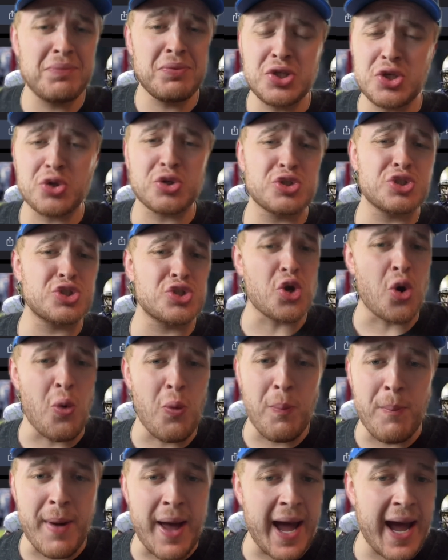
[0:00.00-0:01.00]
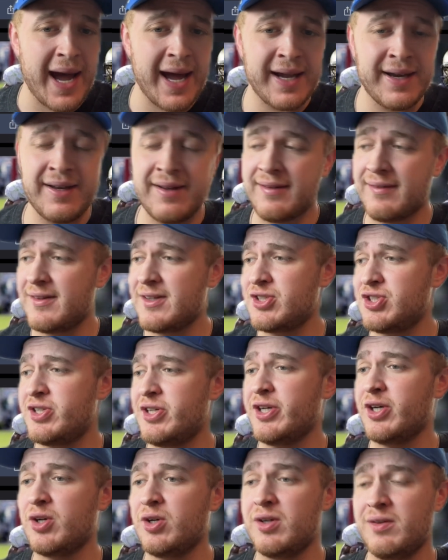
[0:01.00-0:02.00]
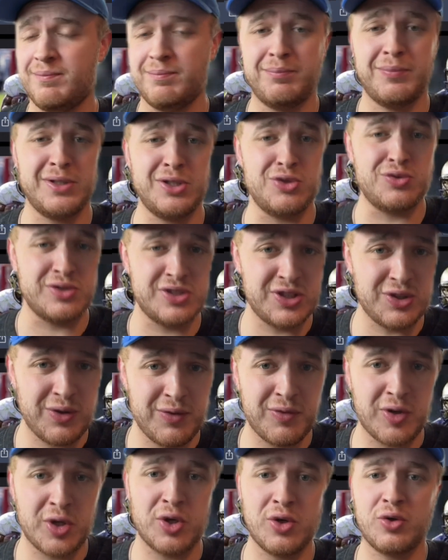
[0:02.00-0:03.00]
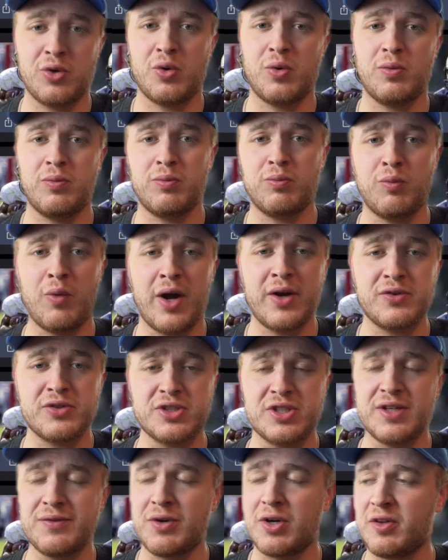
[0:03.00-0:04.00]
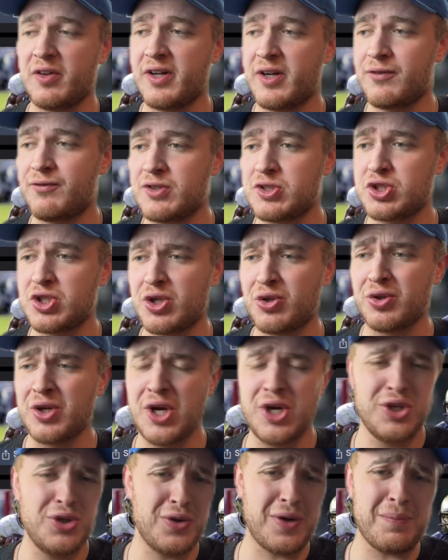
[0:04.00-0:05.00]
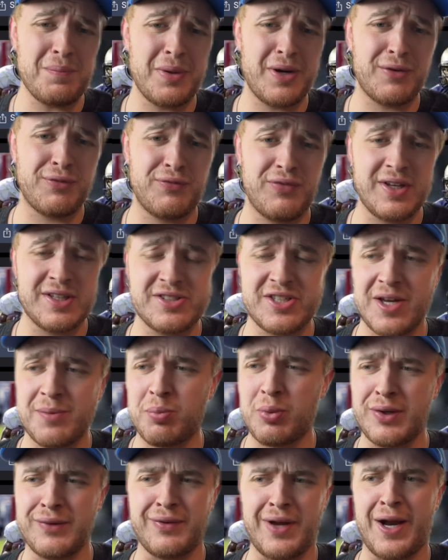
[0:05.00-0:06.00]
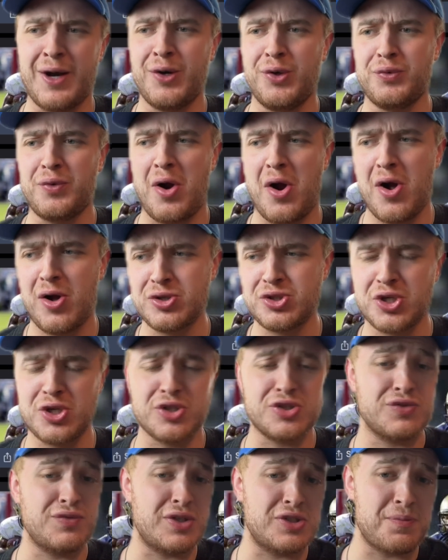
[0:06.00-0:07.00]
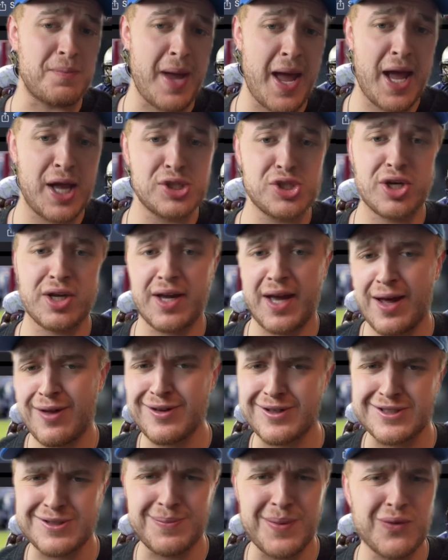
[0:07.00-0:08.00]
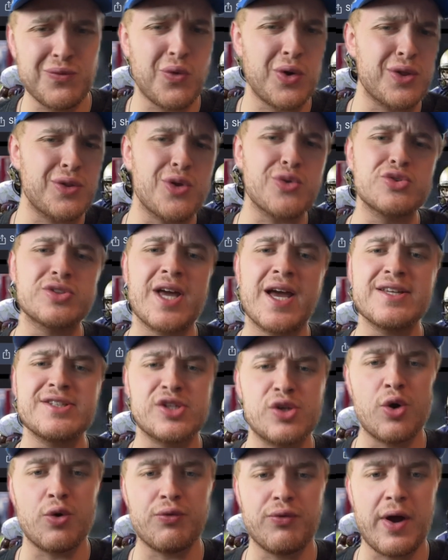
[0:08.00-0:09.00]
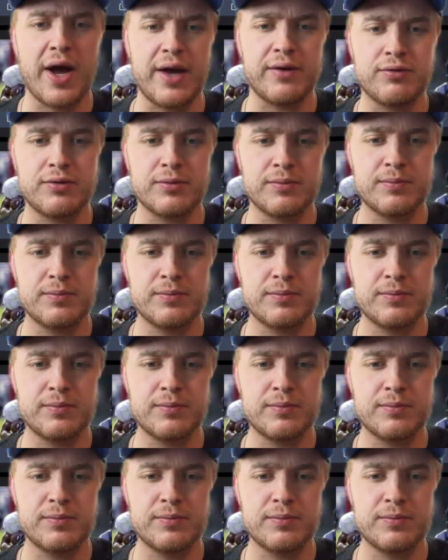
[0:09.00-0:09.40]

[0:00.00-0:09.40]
you're so bad this year, but you still have a good wide receiver in Larry Fitzgerald. You can pair Fitz up with Aaron Rodgers, Fitzmagic, Alex Smith, one of those guys in 05.